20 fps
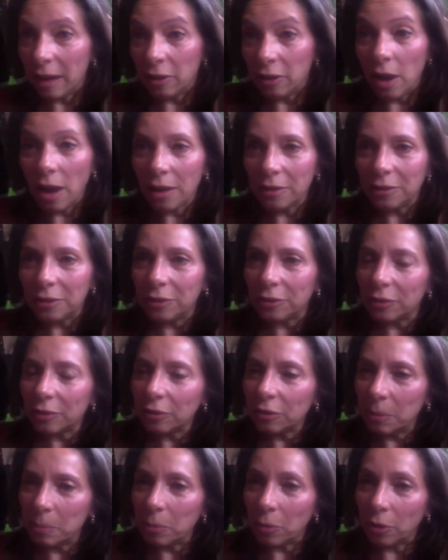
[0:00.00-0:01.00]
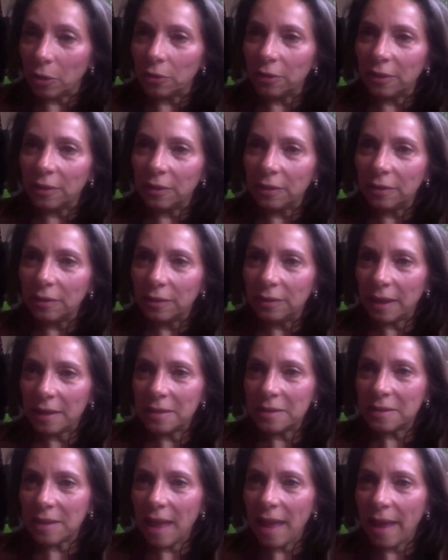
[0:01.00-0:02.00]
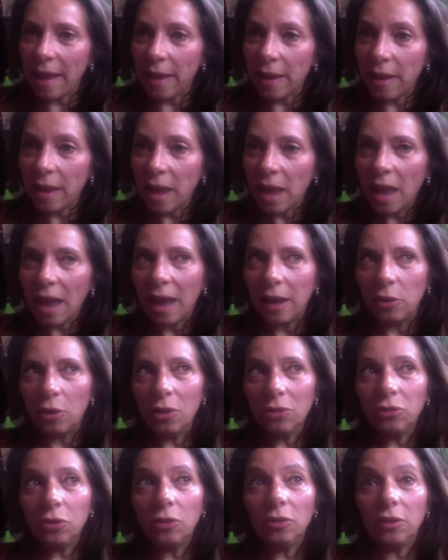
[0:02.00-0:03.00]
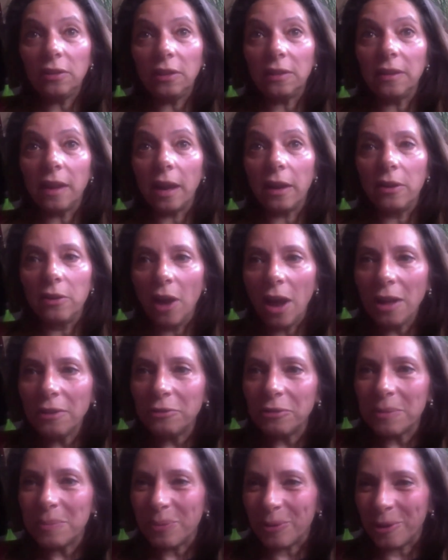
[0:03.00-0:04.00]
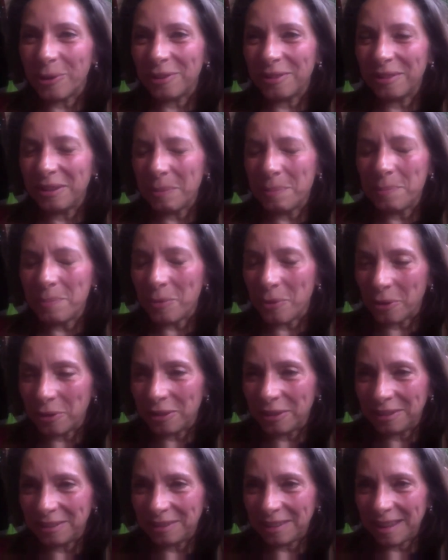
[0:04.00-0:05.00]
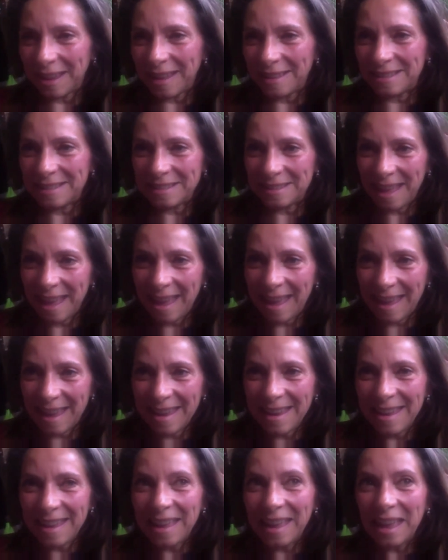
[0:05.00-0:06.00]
are not deported. They stay. And not only that they're not deported and stay,